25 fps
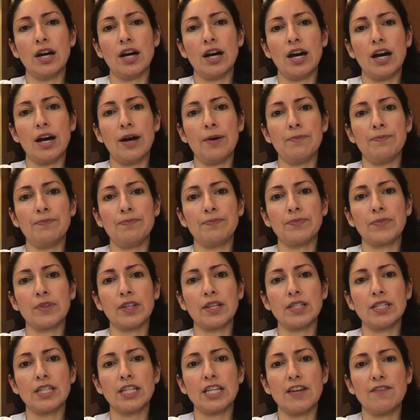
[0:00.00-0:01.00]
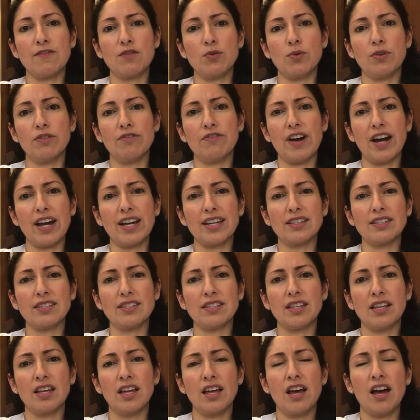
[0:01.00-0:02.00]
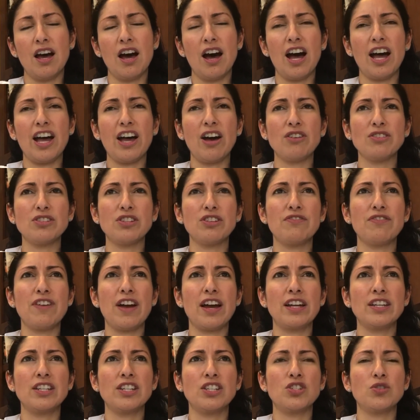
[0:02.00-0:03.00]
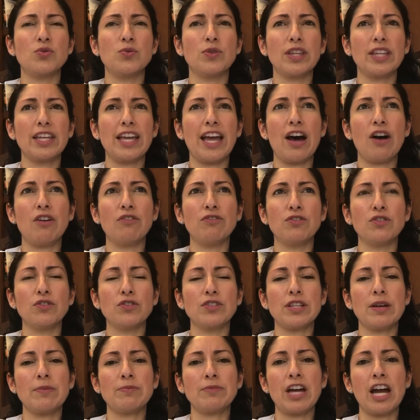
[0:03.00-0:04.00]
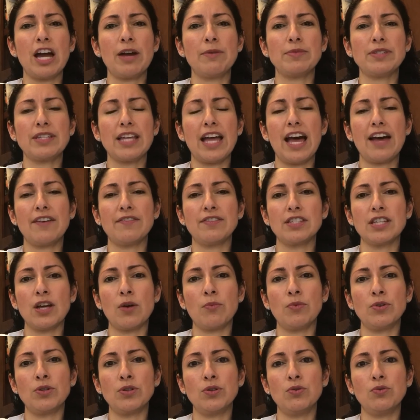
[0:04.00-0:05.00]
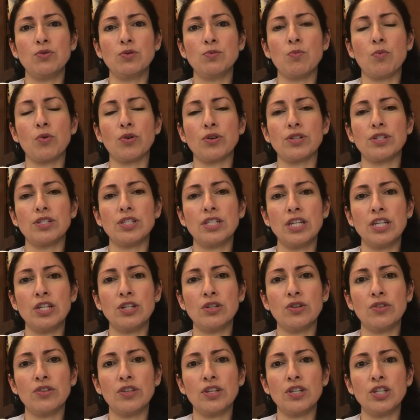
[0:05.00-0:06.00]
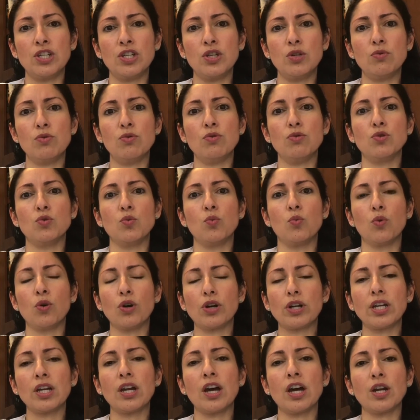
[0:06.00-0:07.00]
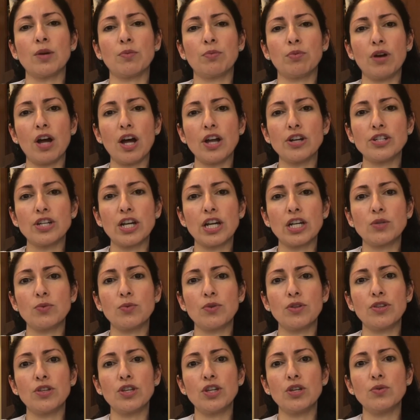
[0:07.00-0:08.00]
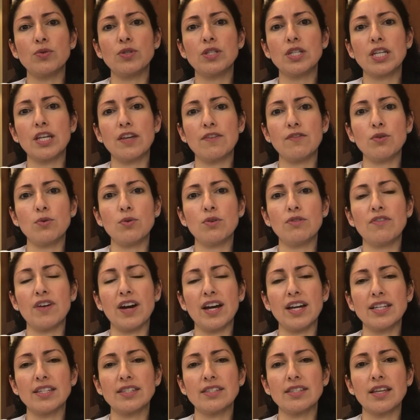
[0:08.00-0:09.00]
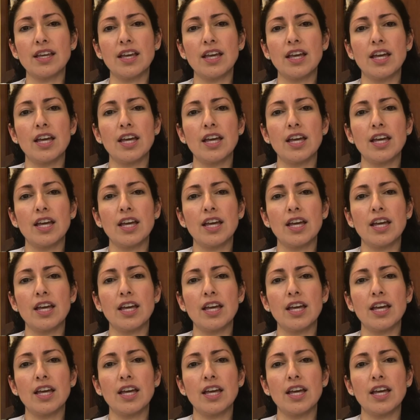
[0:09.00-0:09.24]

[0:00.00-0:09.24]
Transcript: um, to give you advice. I also find it's really helpful sometimes to have someone who's more senior than you, who's working on a project with you to give you advice.